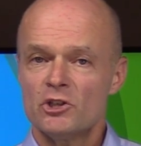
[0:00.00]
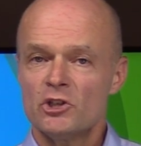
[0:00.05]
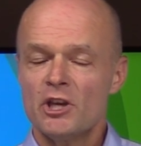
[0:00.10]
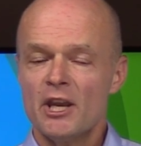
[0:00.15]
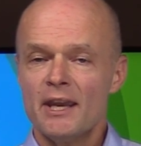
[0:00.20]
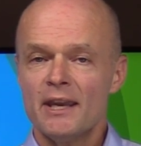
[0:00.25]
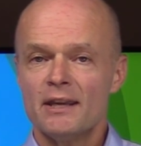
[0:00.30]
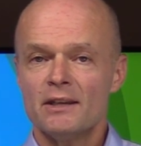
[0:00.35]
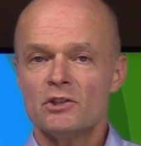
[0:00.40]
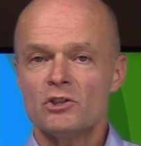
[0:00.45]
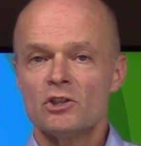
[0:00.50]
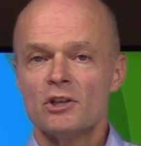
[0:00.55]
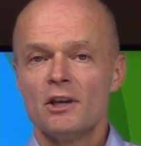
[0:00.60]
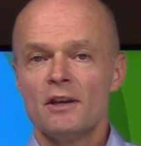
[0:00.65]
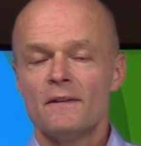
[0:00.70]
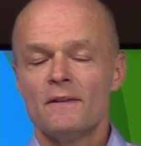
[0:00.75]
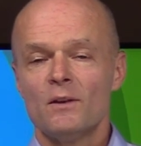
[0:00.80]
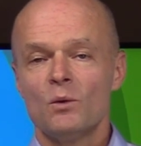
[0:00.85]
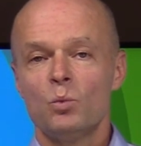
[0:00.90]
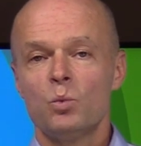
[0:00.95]
change
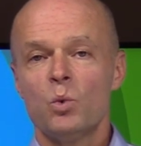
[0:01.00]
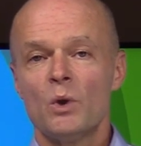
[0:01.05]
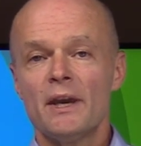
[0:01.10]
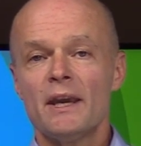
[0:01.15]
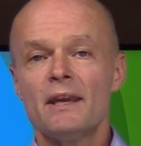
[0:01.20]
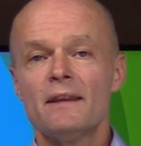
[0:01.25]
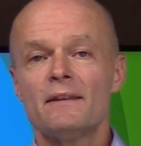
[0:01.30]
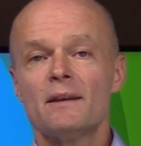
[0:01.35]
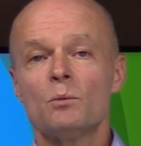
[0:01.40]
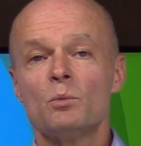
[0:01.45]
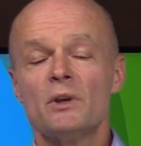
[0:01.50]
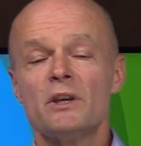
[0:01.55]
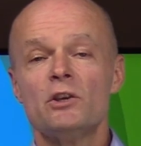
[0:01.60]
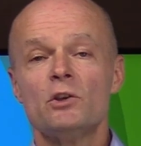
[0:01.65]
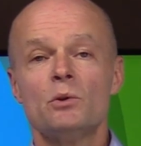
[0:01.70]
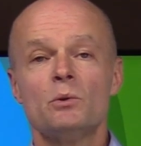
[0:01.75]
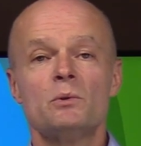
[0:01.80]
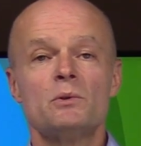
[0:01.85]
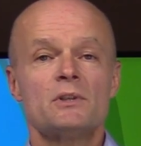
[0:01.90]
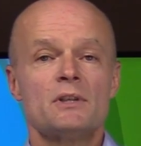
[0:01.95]
the way that we
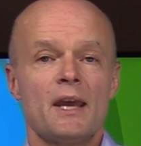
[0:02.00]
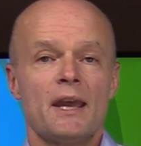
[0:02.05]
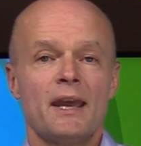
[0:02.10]
use